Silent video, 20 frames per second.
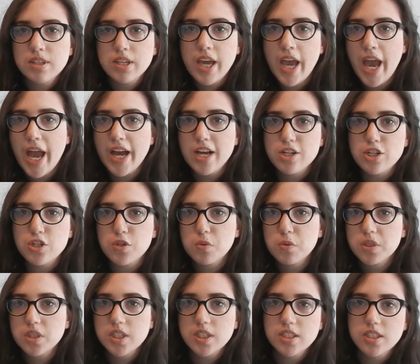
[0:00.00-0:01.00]

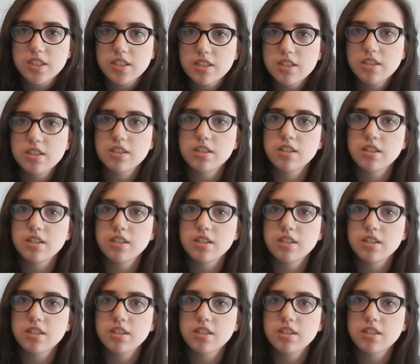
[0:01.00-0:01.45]
casually